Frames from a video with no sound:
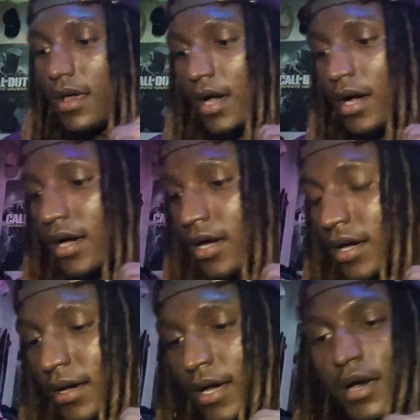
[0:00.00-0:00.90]
uh,
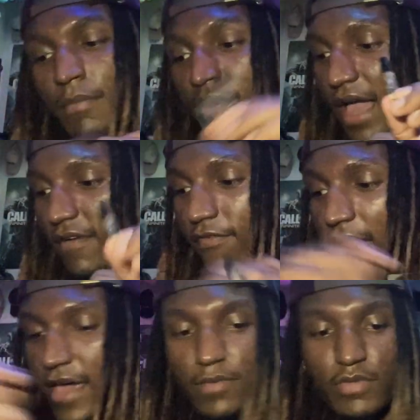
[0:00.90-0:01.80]
uh, Black
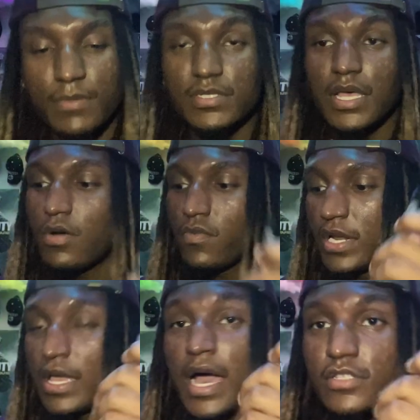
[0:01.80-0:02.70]
Phantom, you know what I'm saying? I don't
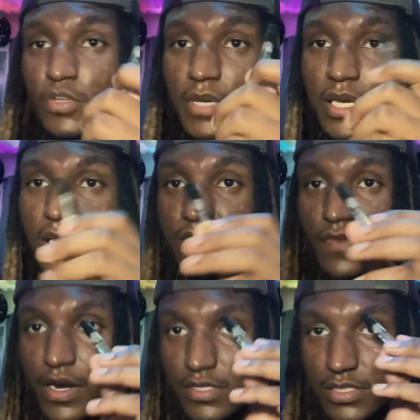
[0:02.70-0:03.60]
really got too many niche
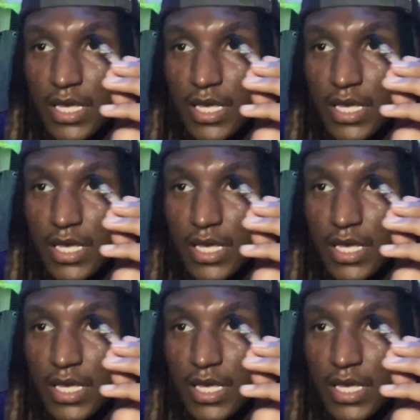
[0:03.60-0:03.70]
fragrances.